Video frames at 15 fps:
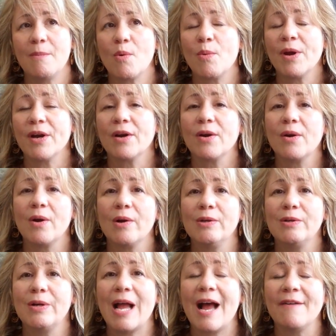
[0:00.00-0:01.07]
we're
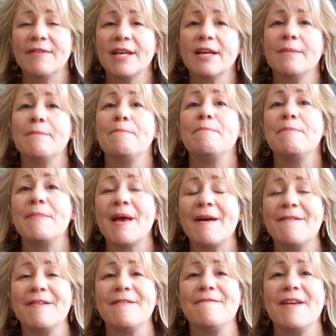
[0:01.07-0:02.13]
having
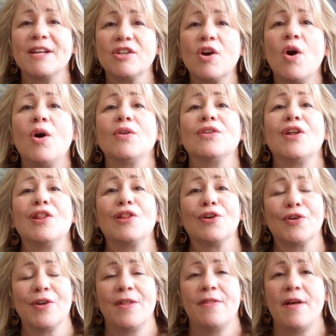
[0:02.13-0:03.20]
an event called a
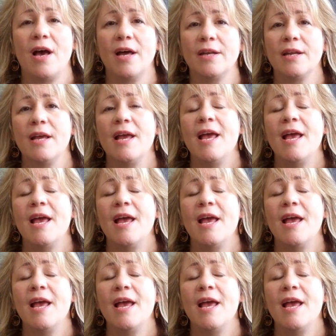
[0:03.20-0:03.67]
Learnathon.